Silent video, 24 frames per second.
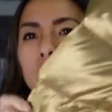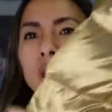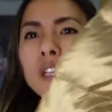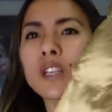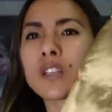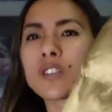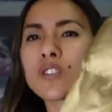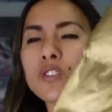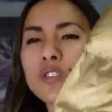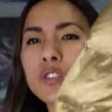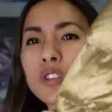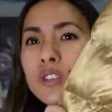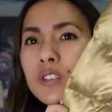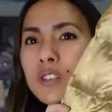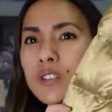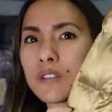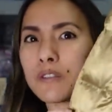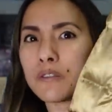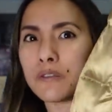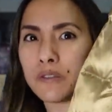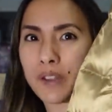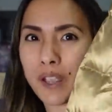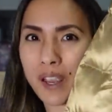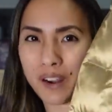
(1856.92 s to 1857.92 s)
Like, it's just a
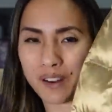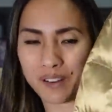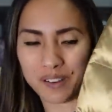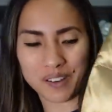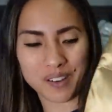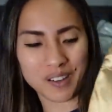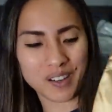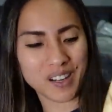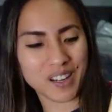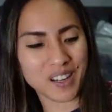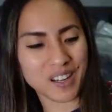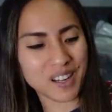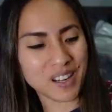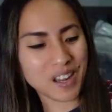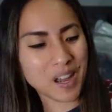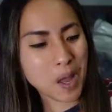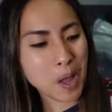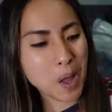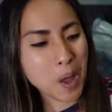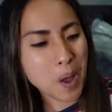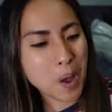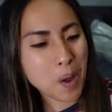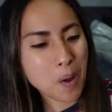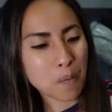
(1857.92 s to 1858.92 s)
very
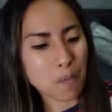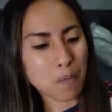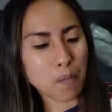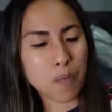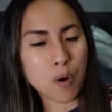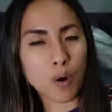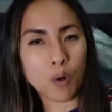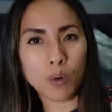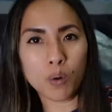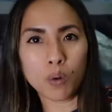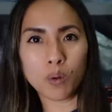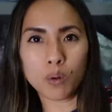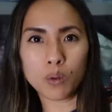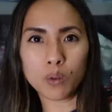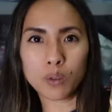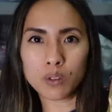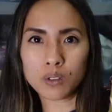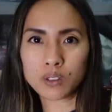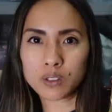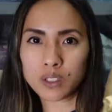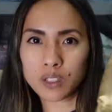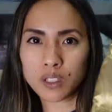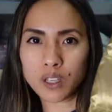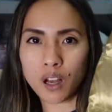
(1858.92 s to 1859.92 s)

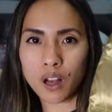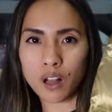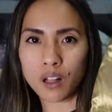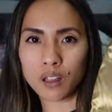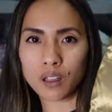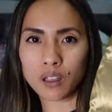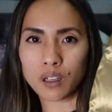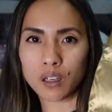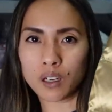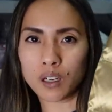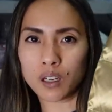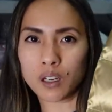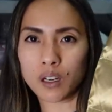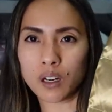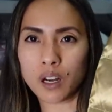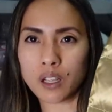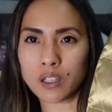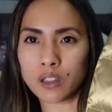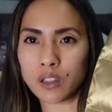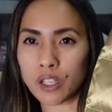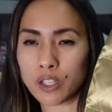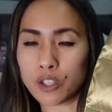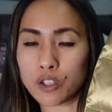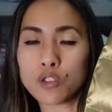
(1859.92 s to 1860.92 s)
bold color.
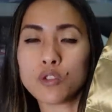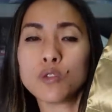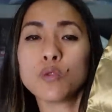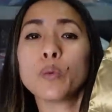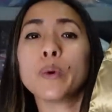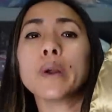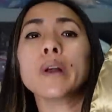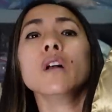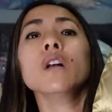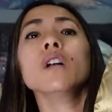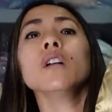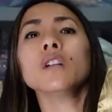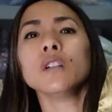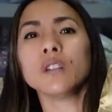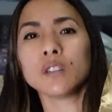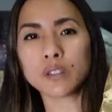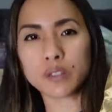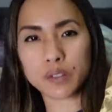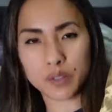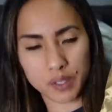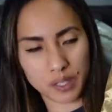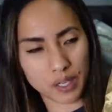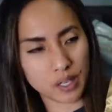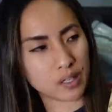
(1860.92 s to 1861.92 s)
Like, you will
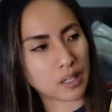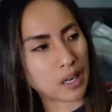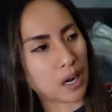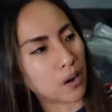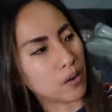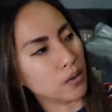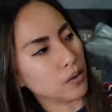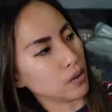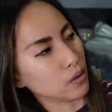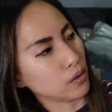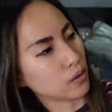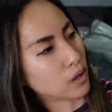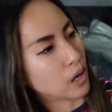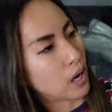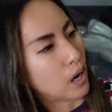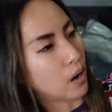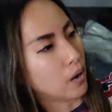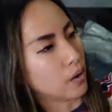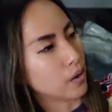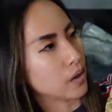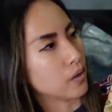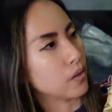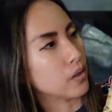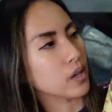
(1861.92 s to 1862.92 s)
stand out in a
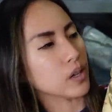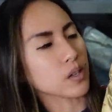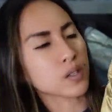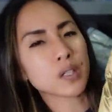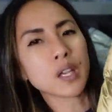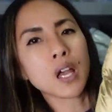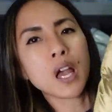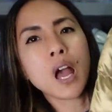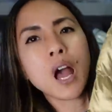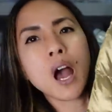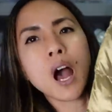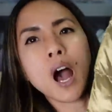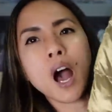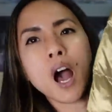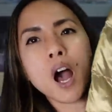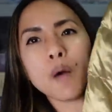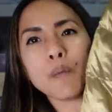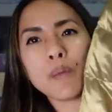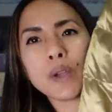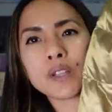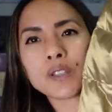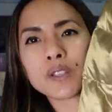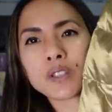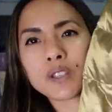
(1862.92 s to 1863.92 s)
crowd in this.
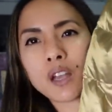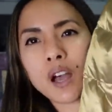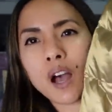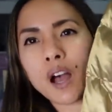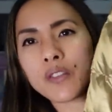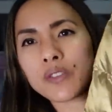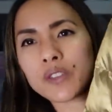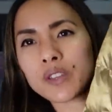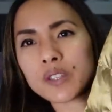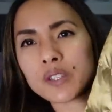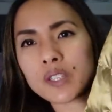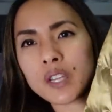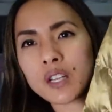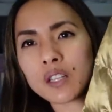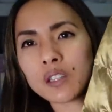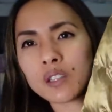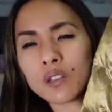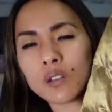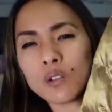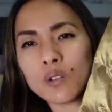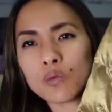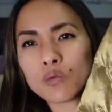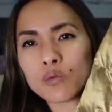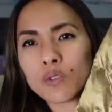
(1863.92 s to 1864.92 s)
It's got this like
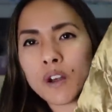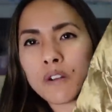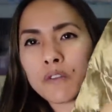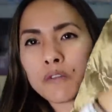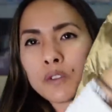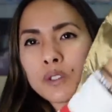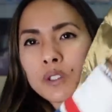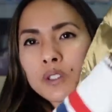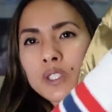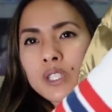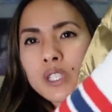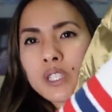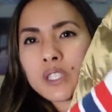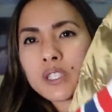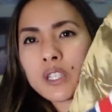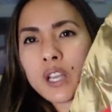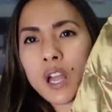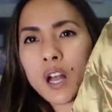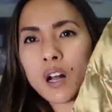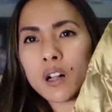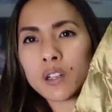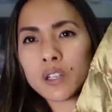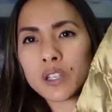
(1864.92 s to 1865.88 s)
little ruffled detail